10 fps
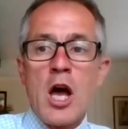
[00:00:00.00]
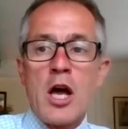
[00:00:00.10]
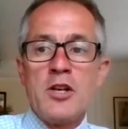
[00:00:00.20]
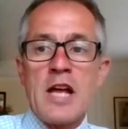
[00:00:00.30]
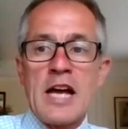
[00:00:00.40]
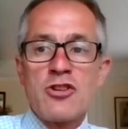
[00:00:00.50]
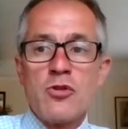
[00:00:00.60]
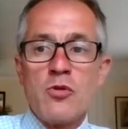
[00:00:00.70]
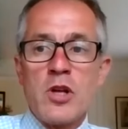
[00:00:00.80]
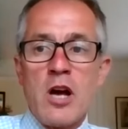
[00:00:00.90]
a
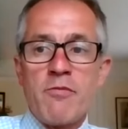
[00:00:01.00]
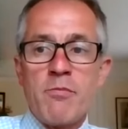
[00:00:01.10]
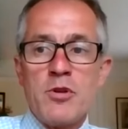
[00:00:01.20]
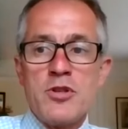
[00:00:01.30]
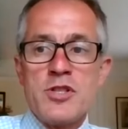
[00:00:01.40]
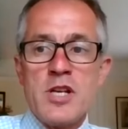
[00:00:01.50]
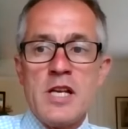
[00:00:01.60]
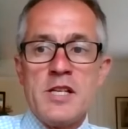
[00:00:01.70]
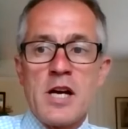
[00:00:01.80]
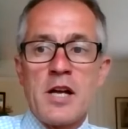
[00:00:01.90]
national government
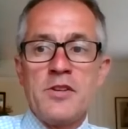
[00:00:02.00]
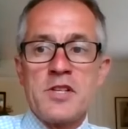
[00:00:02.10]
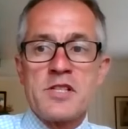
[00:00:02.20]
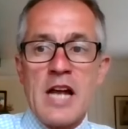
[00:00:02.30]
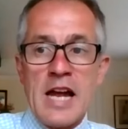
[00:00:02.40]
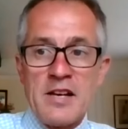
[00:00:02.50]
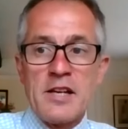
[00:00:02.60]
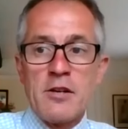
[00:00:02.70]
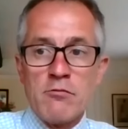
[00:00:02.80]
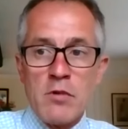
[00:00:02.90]
is
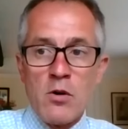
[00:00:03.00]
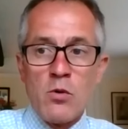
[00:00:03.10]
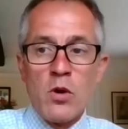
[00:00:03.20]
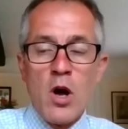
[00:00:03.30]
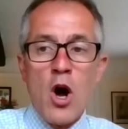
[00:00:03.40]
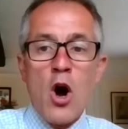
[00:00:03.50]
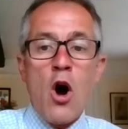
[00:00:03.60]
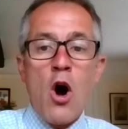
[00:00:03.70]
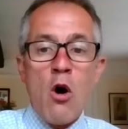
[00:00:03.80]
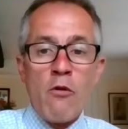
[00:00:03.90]
understanding the role
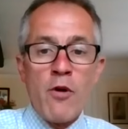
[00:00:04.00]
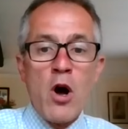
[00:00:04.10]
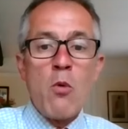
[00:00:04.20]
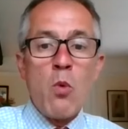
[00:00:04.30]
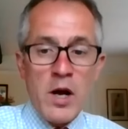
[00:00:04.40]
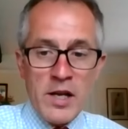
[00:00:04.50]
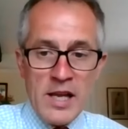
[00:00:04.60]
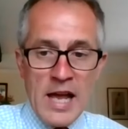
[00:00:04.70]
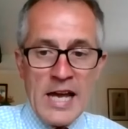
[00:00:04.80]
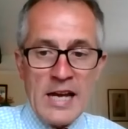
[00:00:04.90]
of
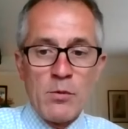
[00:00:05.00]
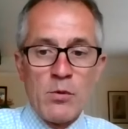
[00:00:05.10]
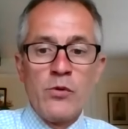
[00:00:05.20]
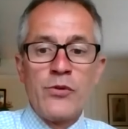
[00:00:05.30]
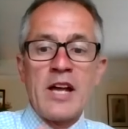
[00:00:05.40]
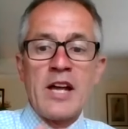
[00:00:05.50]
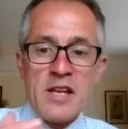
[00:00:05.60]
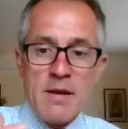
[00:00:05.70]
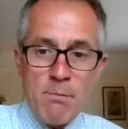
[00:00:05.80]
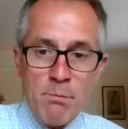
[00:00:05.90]
working animals and
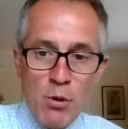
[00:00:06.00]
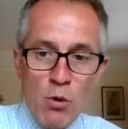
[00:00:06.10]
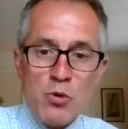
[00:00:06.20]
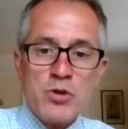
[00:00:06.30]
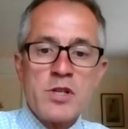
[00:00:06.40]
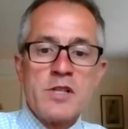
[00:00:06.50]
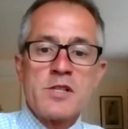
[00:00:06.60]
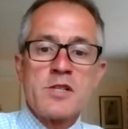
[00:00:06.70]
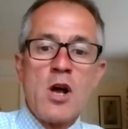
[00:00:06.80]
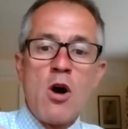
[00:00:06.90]
the
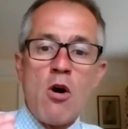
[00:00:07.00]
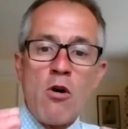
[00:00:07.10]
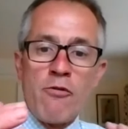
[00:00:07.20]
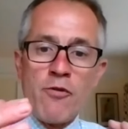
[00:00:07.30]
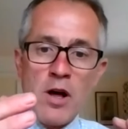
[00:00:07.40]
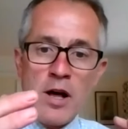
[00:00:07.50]
importance of